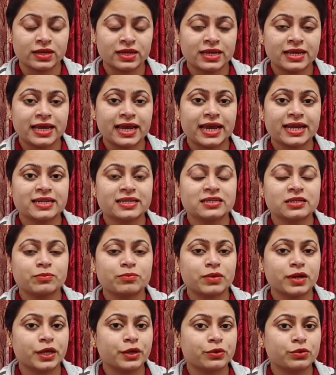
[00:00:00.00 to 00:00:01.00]
And in a
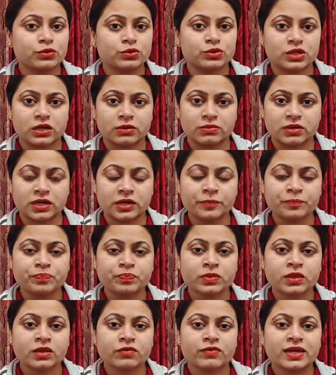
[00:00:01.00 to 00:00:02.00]
play or drama,
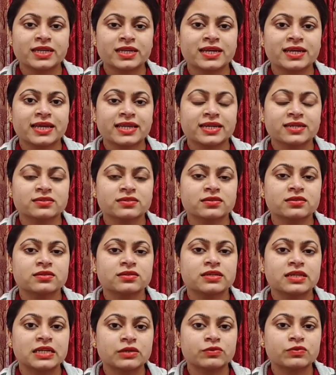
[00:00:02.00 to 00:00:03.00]
when a character
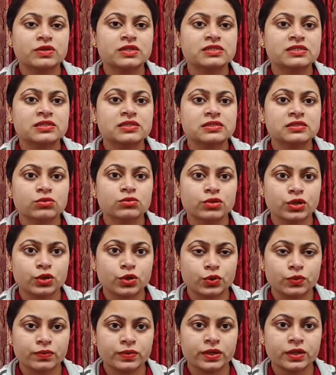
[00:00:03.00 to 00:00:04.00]
delivers this
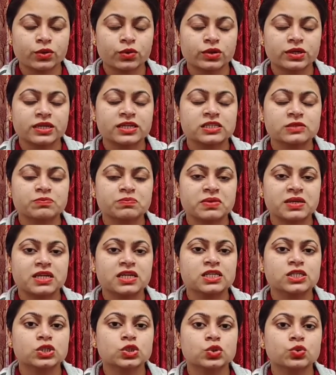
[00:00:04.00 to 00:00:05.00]
soliloquy or he speaks
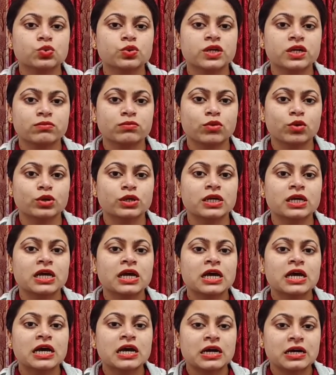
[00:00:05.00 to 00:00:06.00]
to him or
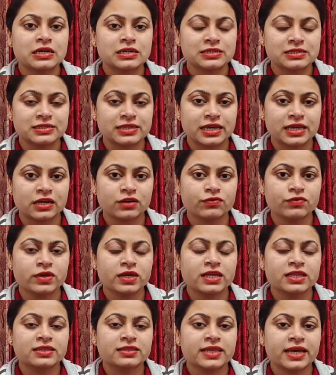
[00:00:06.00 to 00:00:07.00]
herself,
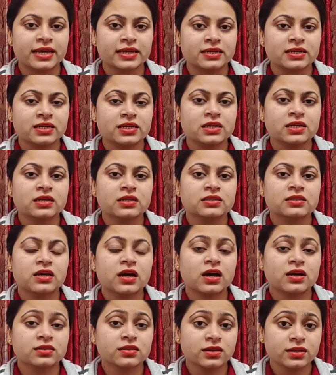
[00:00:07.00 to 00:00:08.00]
then the
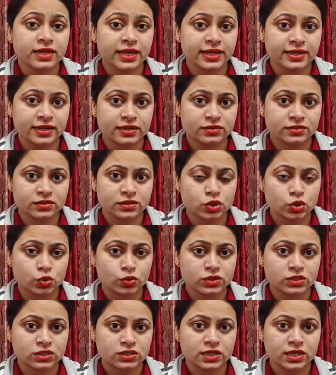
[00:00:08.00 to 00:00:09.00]
other characters on
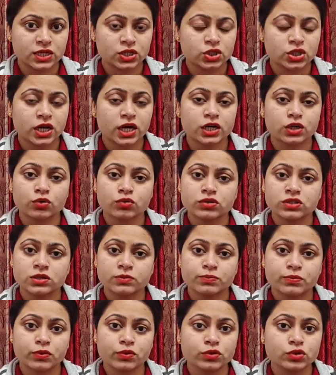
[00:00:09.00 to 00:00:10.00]
stage are not
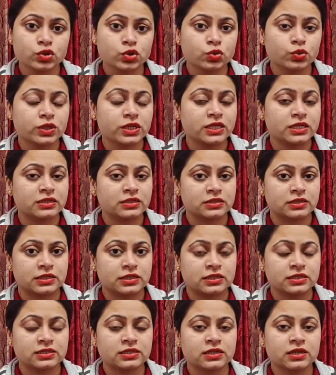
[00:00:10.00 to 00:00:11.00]
supposed to hear
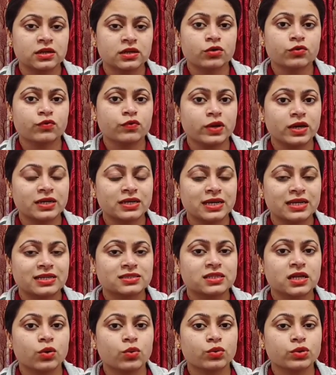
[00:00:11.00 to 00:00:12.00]
this, whereas
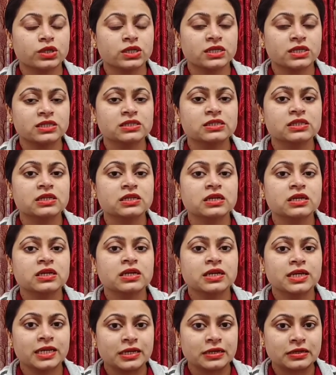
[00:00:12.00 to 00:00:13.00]
the audience
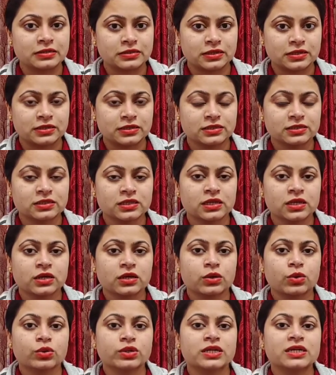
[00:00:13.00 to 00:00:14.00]
hear this
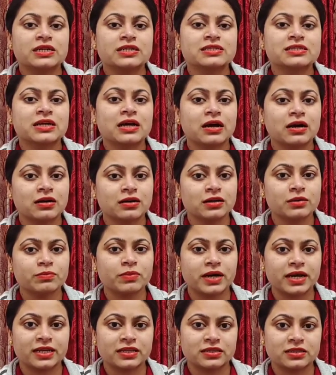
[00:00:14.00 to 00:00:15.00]
or it is heard
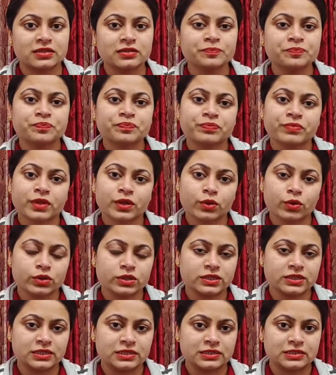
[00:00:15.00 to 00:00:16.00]
by the
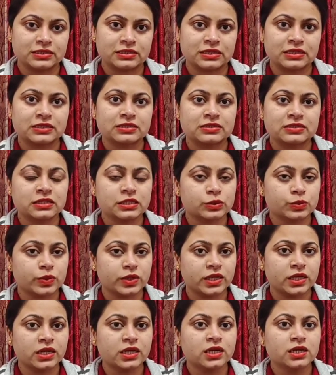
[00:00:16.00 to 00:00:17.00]
audience. In this way
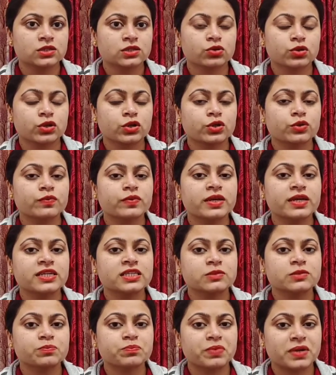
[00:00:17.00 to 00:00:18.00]
soliloquy is
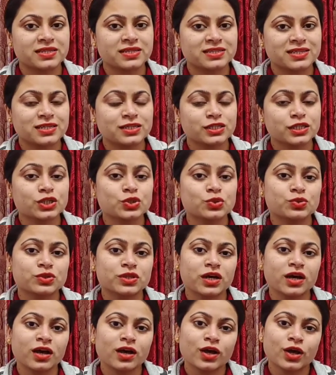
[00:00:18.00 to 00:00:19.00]
presented to the
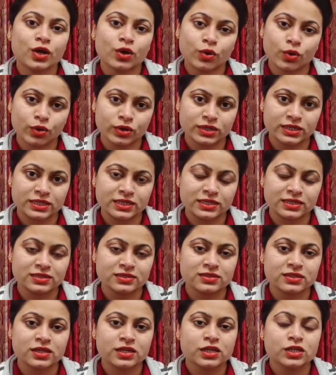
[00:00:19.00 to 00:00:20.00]
audience
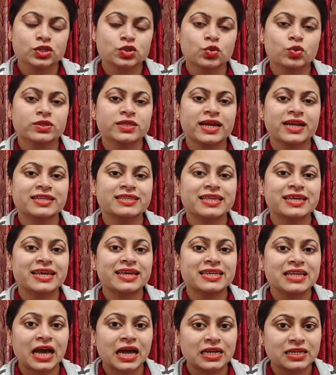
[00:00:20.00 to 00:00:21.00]
so that they can
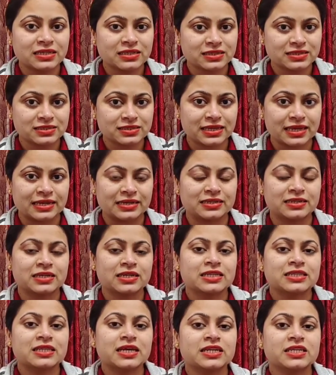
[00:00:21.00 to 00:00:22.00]
understand
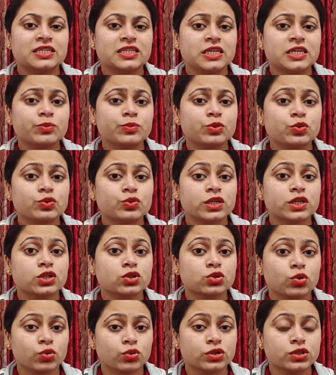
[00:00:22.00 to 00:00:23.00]
the deep rooted
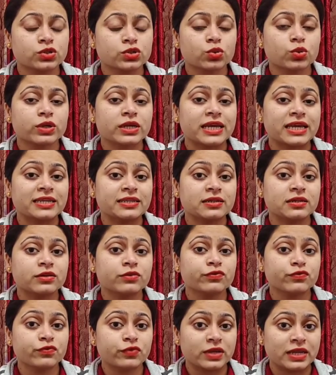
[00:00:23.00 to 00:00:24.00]
thoughts or inner
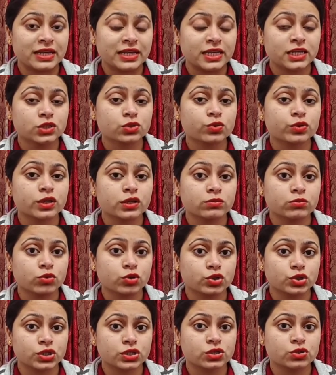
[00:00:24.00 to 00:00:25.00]
feelings or
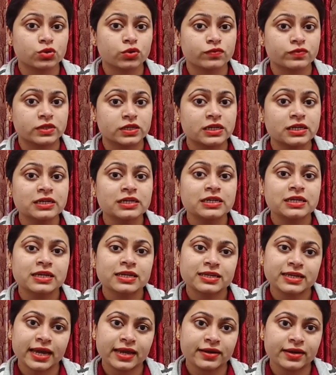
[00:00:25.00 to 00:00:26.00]
emotions of the
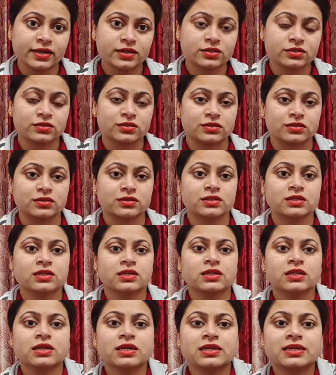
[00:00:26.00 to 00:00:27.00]
character.
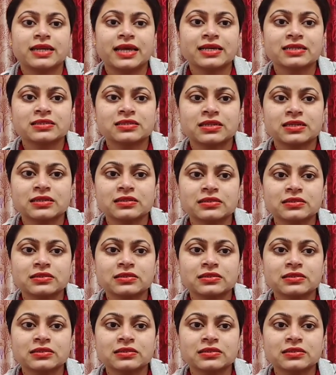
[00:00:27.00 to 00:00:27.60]
Next is